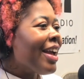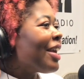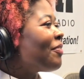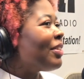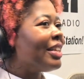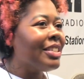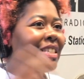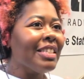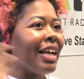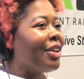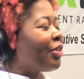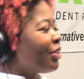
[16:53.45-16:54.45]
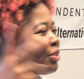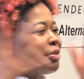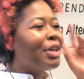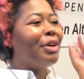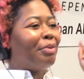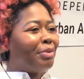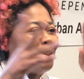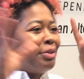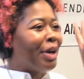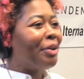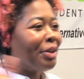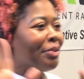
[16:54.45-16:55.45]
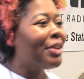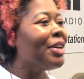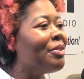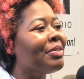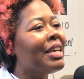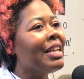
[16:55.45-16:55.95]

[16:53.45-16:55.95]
even it's just like, girl, you cute, you know, you cute,